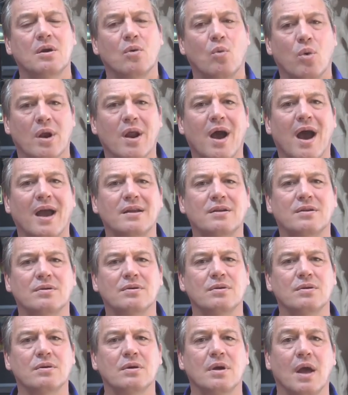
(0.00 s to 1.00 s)
what I
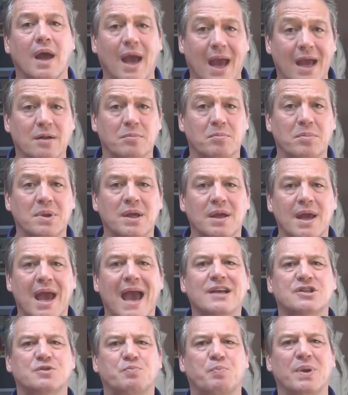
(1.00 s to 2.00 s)
do and me
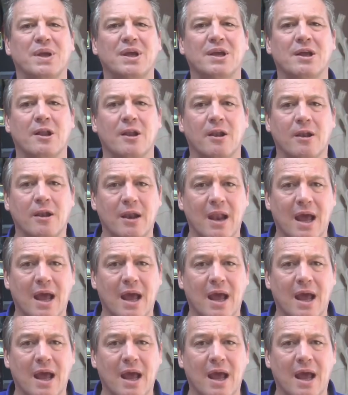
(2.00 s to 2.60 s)
as being